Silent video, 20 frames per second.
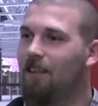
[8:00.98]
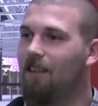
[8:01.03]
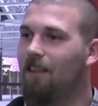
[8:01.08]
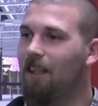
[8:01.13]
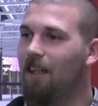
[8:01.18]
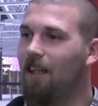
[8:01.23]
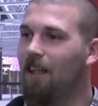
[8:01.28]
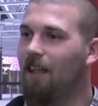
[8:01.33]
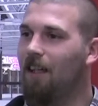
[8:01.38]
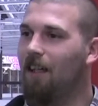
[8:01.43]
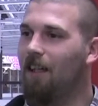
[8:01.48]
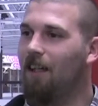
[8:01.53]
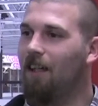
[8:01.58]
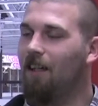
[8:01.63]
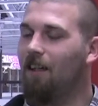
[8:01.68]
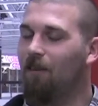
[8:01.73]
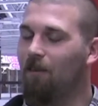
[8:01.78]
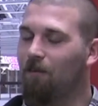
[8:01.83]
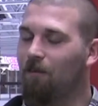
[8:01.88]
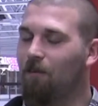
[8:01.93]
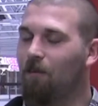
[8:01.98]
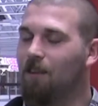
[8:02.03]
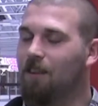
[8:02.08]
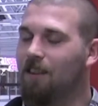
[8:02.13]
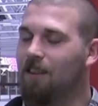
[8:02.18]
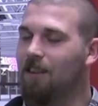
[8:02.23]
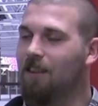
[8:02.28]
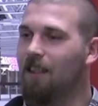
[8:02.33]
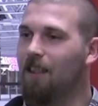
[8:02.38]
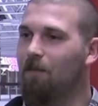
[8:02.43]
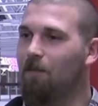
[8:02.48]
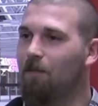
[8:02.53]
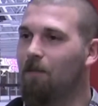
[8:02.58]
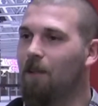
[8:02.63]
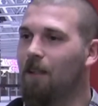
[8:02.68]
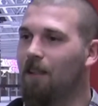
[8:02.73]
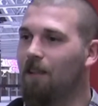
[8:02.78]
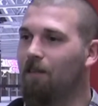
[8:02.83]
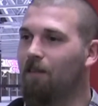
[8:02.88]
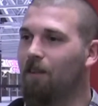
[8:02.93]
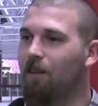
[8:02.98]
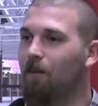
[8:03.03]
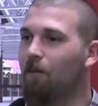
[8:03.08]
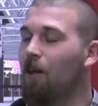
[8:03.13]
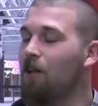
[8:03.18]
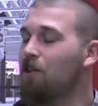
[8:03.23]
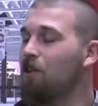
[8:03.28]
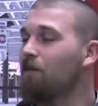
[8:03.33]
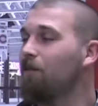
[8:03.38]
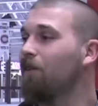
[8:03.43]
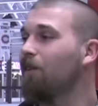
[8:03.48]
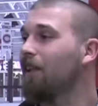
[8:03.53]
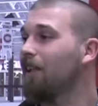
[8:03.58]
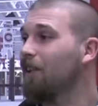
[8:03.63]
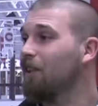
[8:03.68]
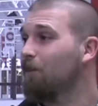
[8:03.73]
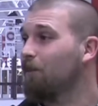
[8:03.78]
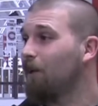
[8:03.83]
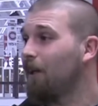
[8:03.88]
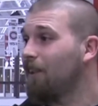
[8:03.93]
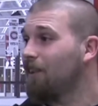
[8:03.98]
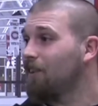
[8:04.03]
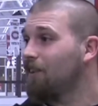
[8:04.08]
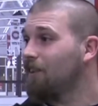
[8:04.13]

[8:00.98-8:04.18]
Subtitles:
what's his name for the rusher for the Express?